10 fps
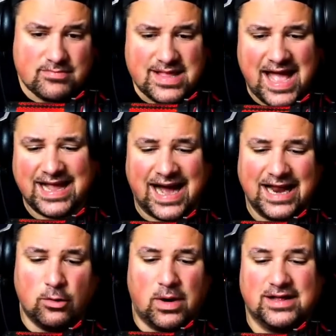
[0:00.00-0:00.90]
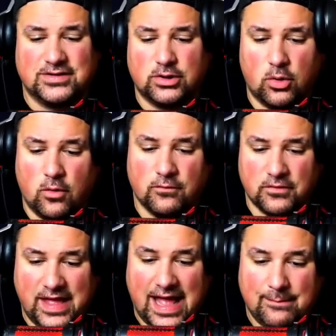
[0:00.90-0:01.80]
I kind of want to go over
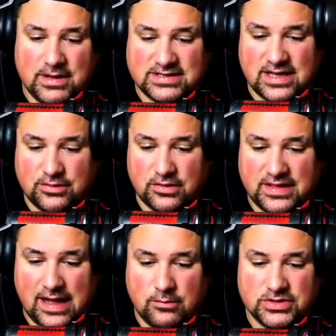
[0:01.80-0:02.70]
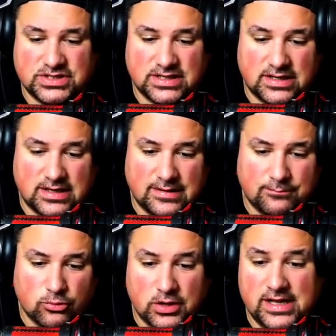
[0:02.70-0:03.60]
that because I thought that was
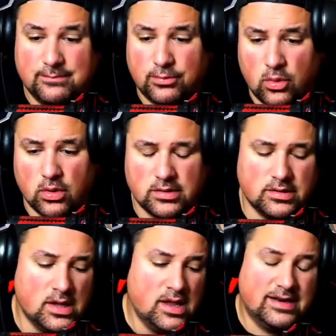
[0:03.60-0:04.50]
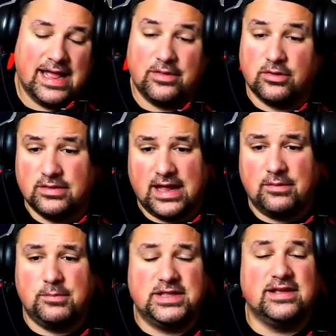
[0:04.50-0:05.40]
pretty important.
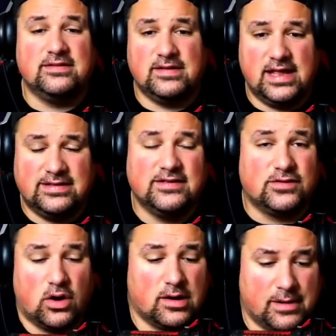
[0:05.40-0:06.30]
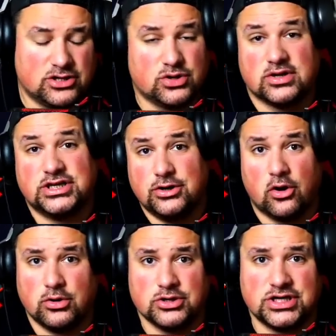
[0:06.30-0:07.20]
Now he did talk about Chauncey
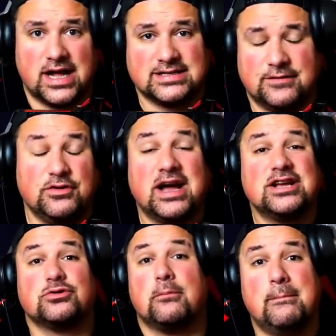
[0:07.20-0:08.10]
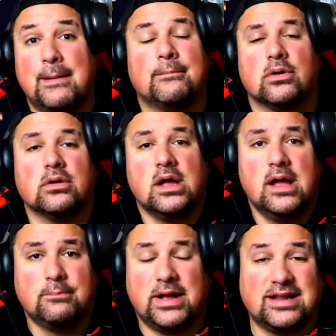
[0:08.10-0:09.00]
Gardner-Johnson. If you guys remember,
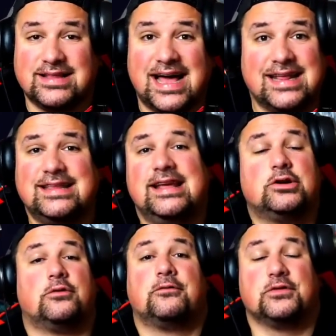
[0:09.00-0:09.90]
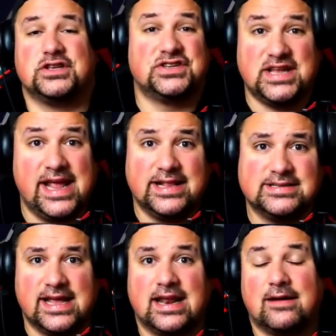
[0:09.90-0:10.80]
played a lot of nickel for the Saints
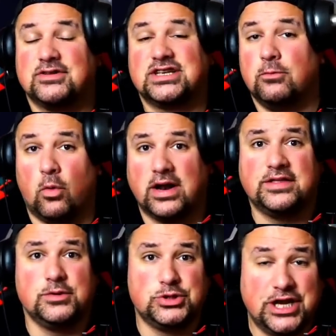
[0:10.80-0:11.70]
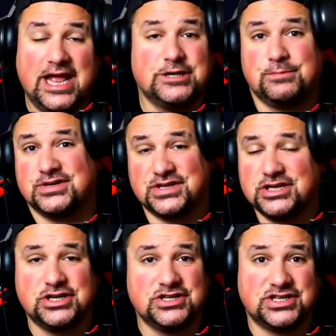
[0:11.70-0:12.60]
and obviously wanted to change
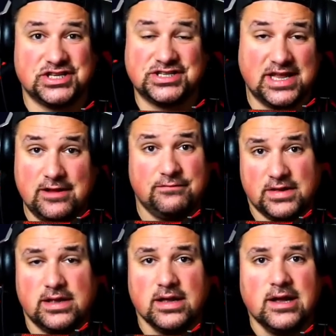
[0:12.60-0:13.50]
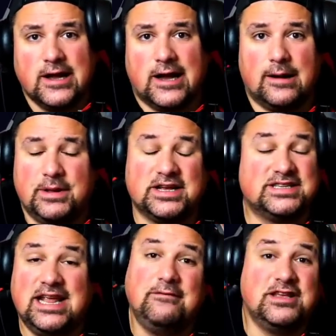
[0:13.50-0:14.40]
positions to safety because
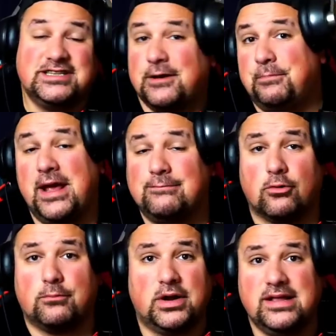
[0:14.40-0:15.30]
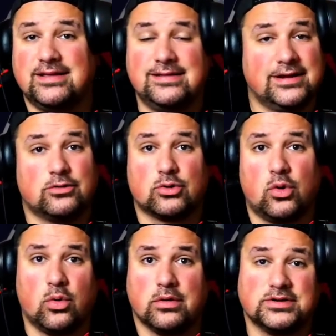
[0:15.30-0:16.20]
safeties get paid more money than nickel
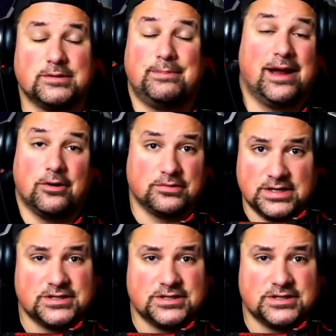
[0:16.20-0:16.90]
corners, apparently.